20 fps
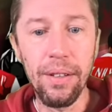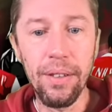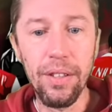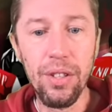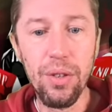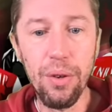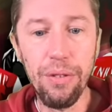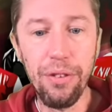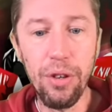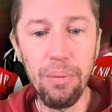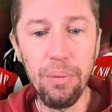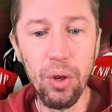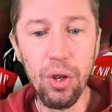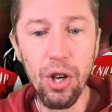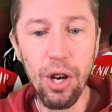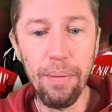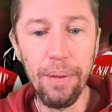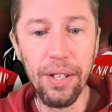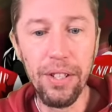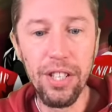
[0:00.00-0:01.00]
Let's do a few more
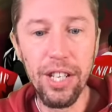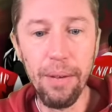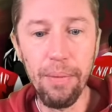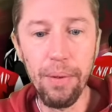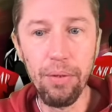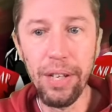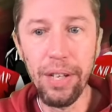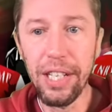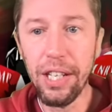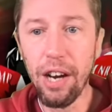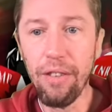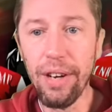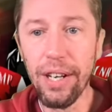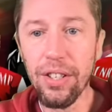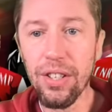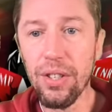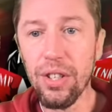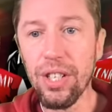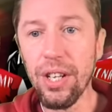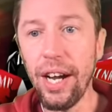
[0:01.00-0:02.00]
comments and then we'll
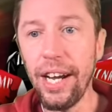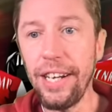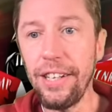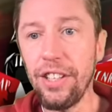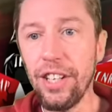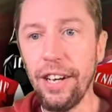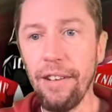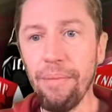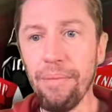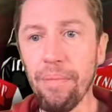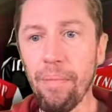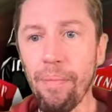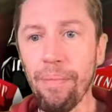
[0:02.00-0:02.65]
redirect to Saeed, yeah?